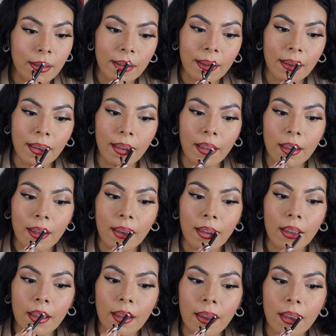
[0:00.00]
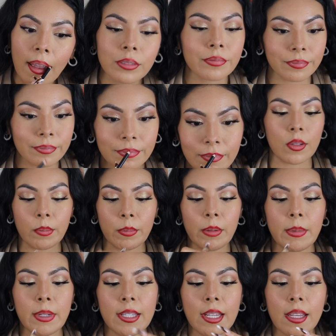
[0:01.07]
So I'm
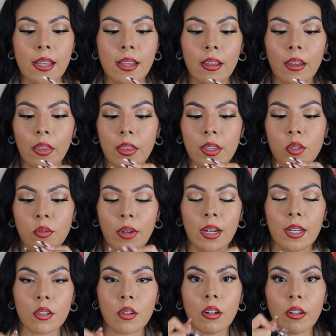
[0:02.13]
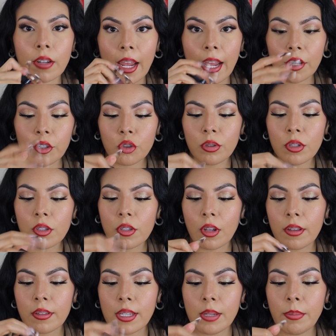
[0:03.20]
gonna be taking this red, it's called Extra
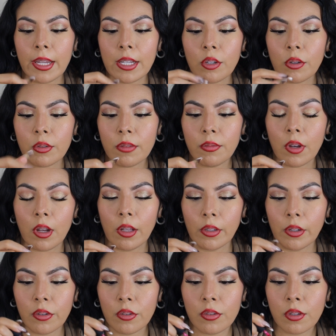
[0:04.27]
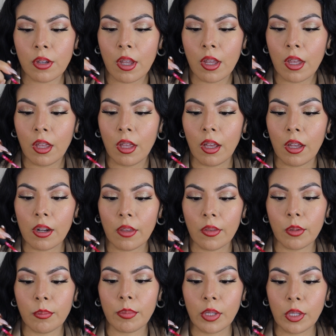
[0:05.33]
Saucy by Dose of Colors
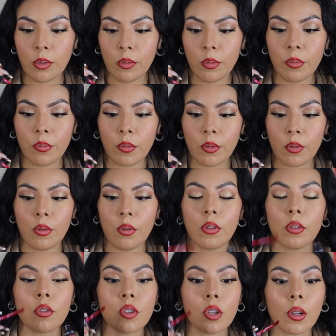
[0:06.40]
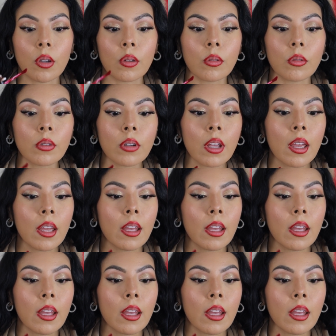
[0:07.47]
another beautiful tone.